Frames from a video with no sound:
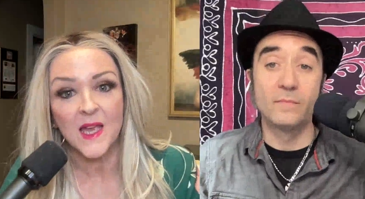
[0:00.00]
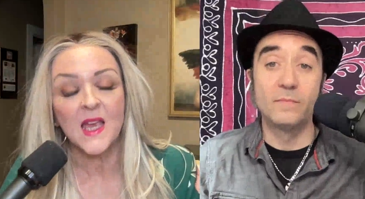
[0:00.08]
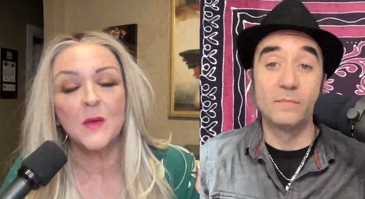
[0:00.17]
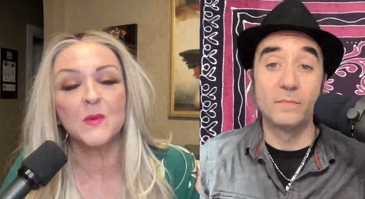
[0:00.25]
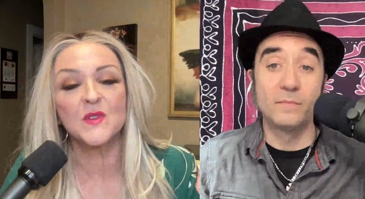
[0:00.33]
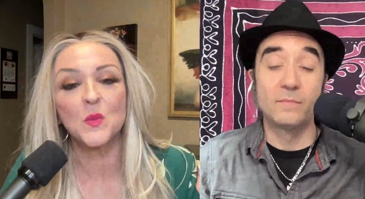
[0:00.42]

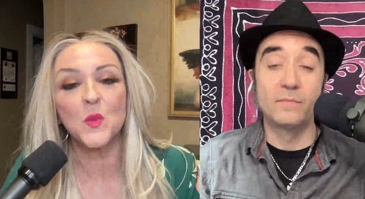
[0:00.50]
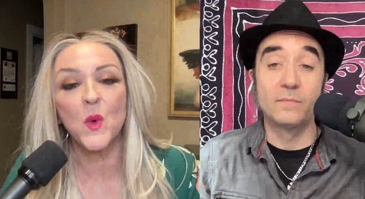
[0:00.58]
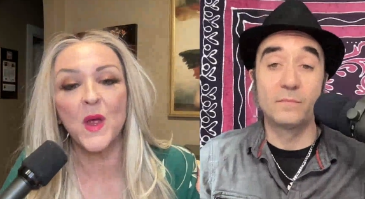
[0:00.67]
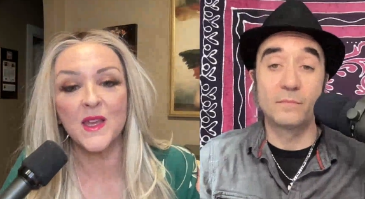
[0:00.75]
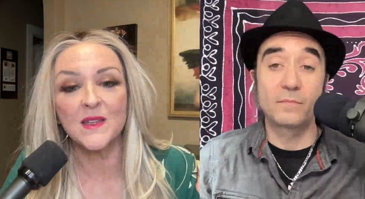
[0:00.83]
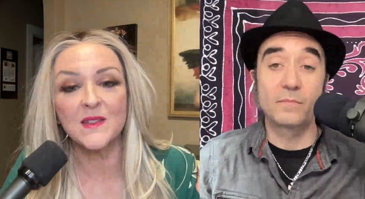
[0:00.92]
Speaker 1: He was
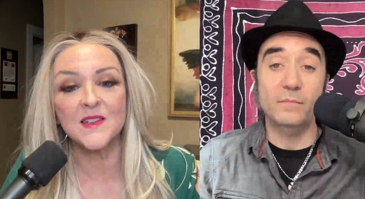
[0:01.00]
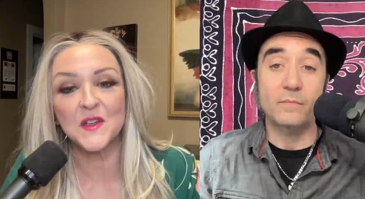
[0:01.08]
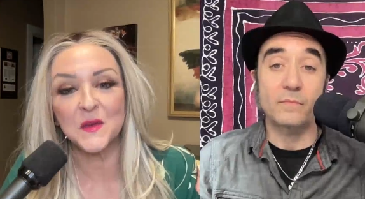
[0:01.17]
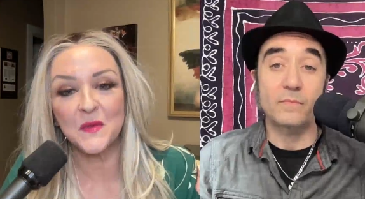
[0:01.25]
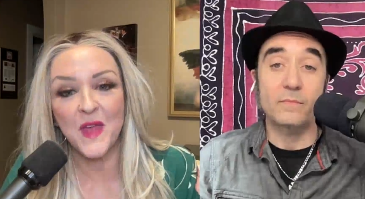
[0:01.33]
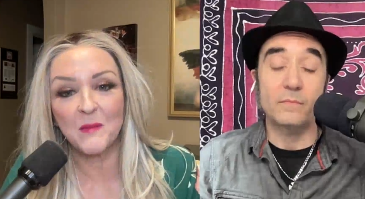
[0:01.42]
willing to
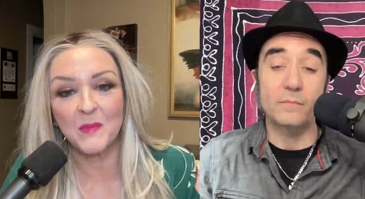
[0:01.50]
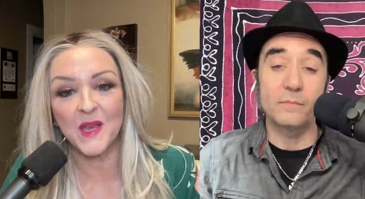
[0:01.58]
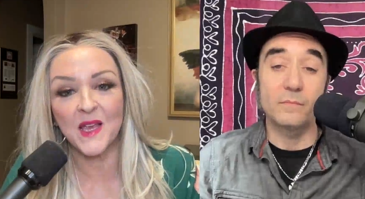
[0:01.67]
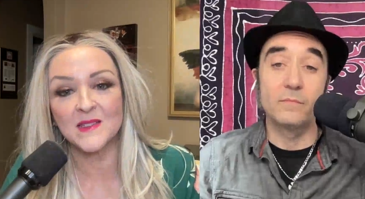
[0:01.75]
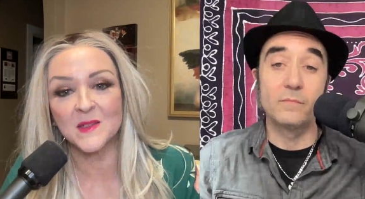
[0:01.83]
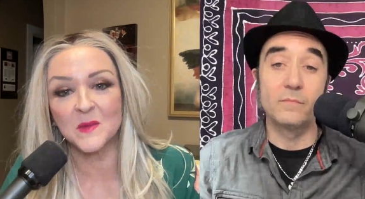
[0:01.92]
do that
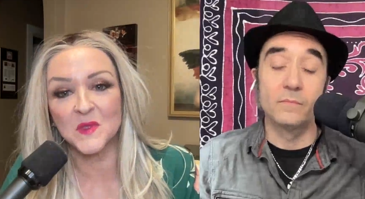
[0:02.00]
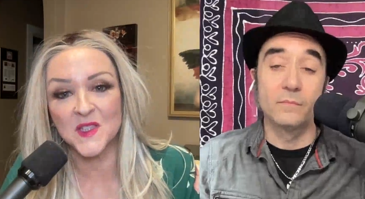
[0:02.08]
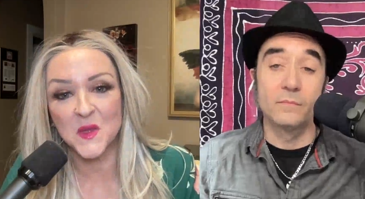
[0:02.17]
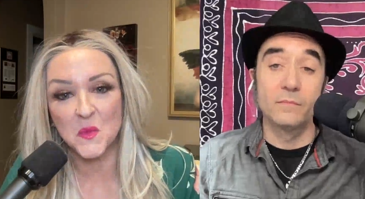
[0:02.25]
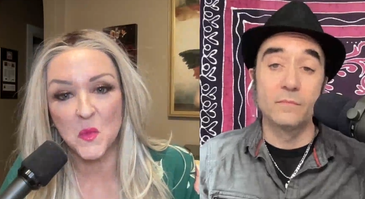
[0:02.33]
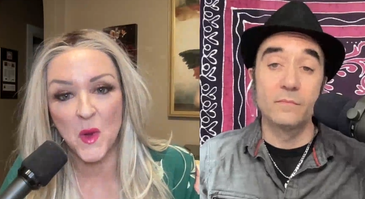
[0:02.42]
because it was
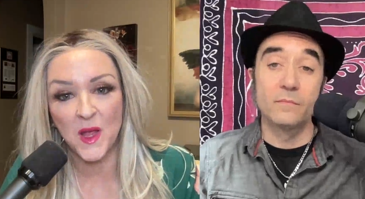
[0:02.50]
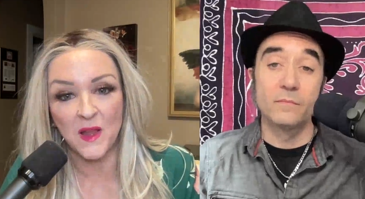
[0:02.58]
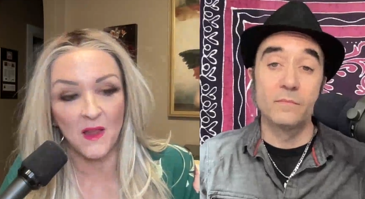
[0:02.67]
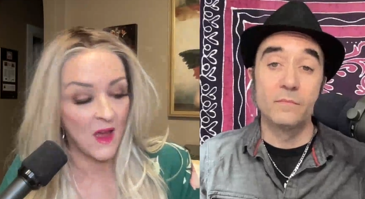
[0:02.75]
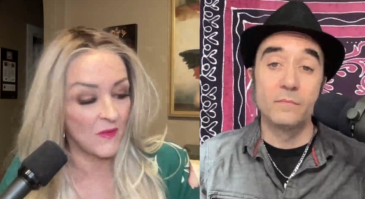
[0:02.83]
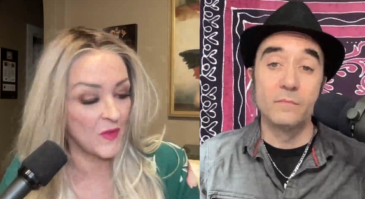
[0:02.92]
the
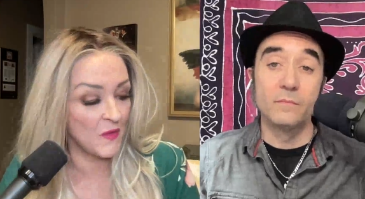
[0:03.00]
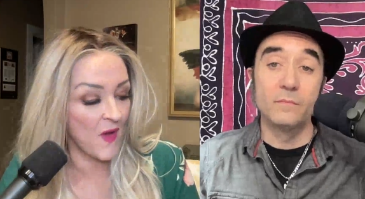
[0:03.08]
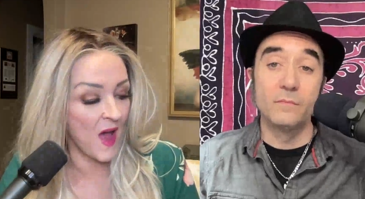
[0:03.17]
will of the